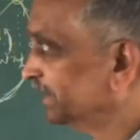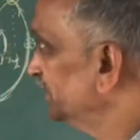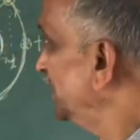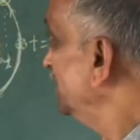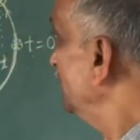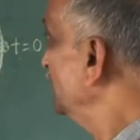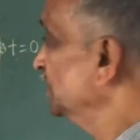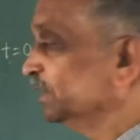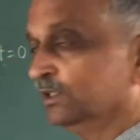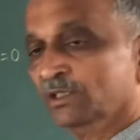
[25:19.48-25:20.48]
Then
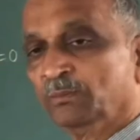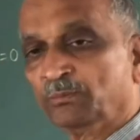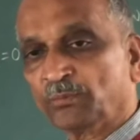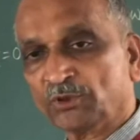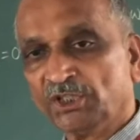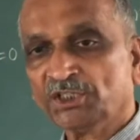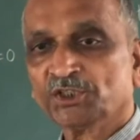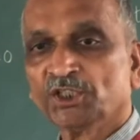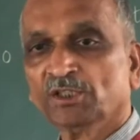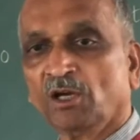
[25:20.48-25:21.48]

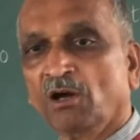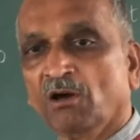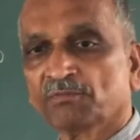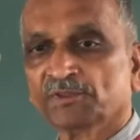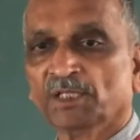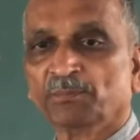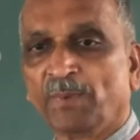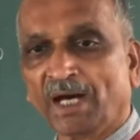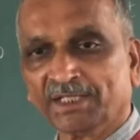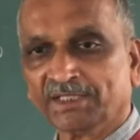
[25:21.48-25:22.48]
projection of the
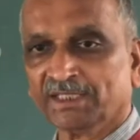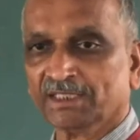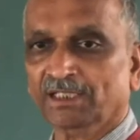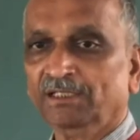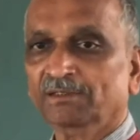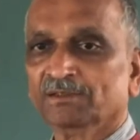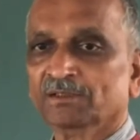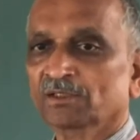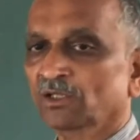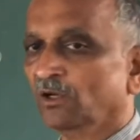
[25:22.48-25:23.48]
particle
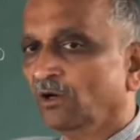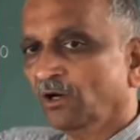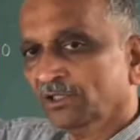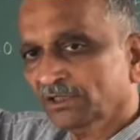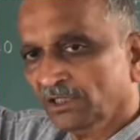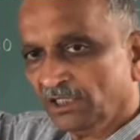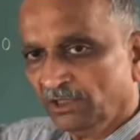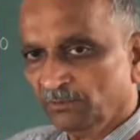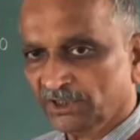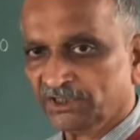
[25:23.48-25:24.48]
on
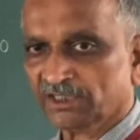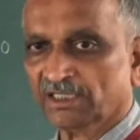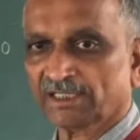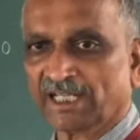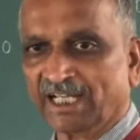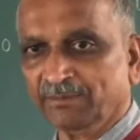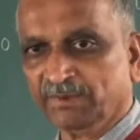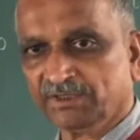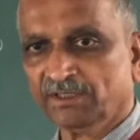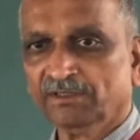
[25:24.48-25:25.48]
a vertical
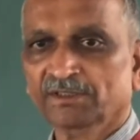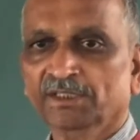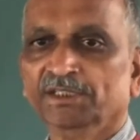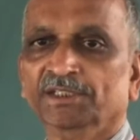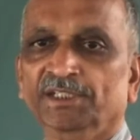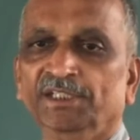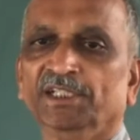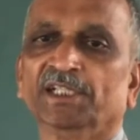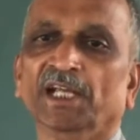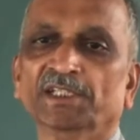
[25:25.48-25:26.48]
diameter
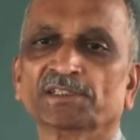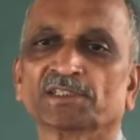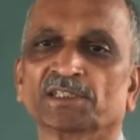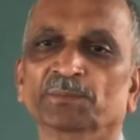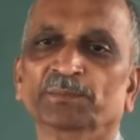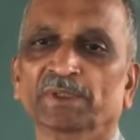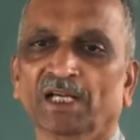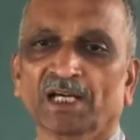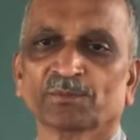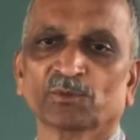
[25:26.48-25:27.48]
indicates a simple
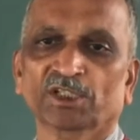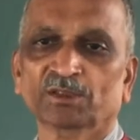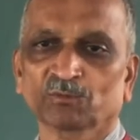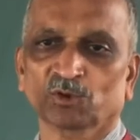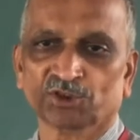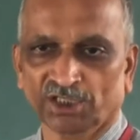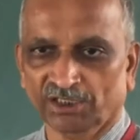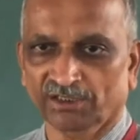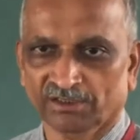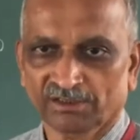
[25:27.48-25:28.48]
harmonic
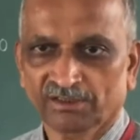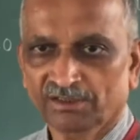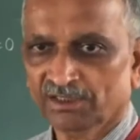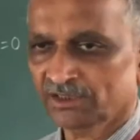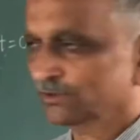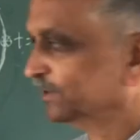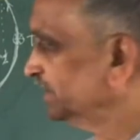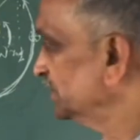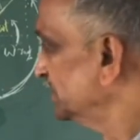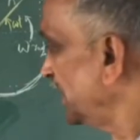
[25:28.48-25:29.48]
motion. So
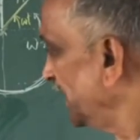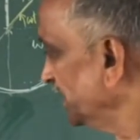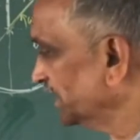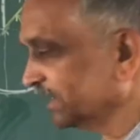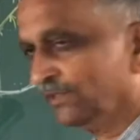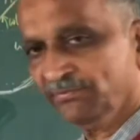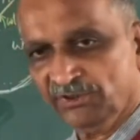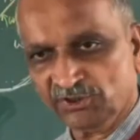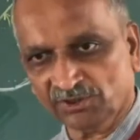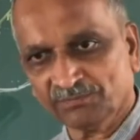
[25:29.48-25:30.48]
this is another
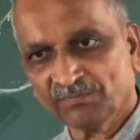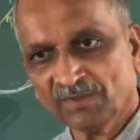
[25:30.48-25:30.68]
definition.